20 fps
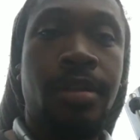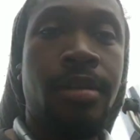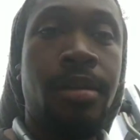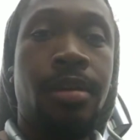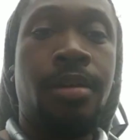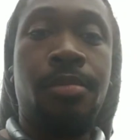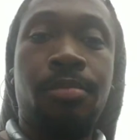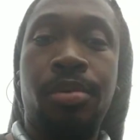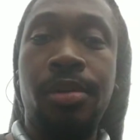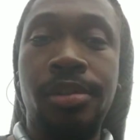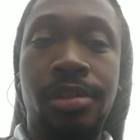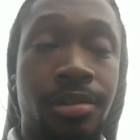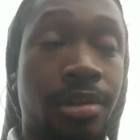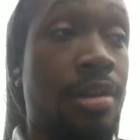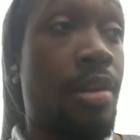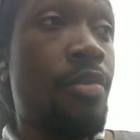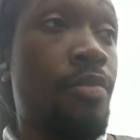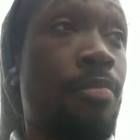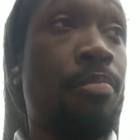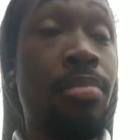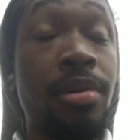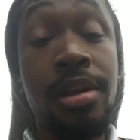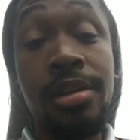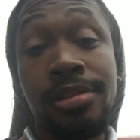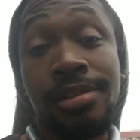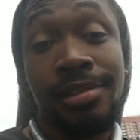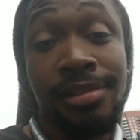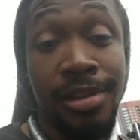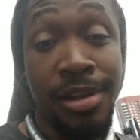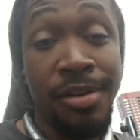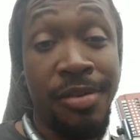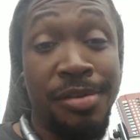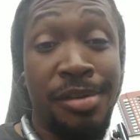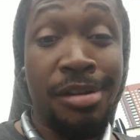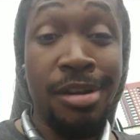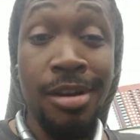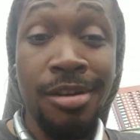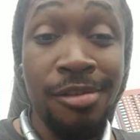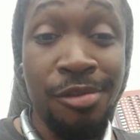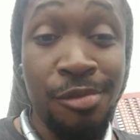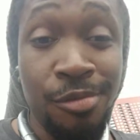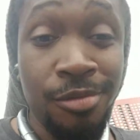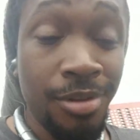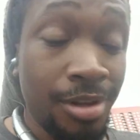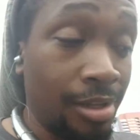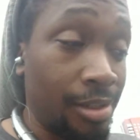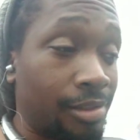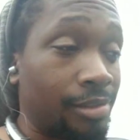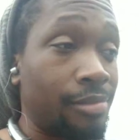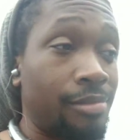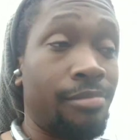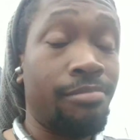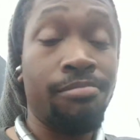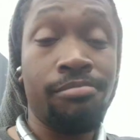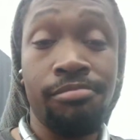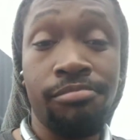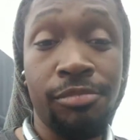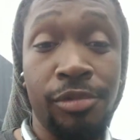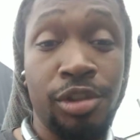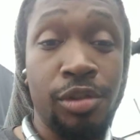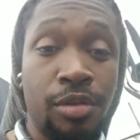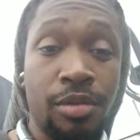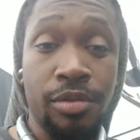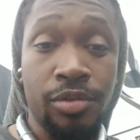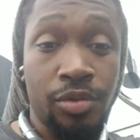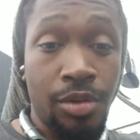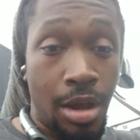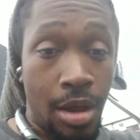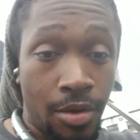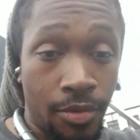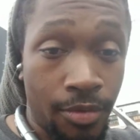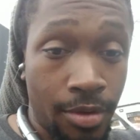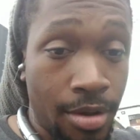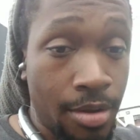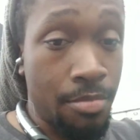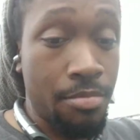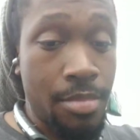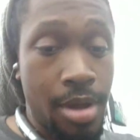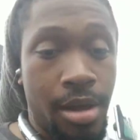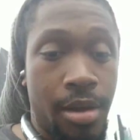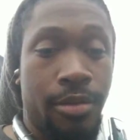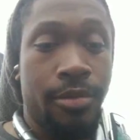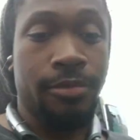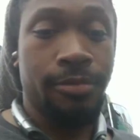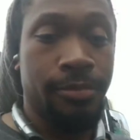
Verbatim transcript: Peace, love, and blessing. Every day a new lesson. So the driver, I'm out.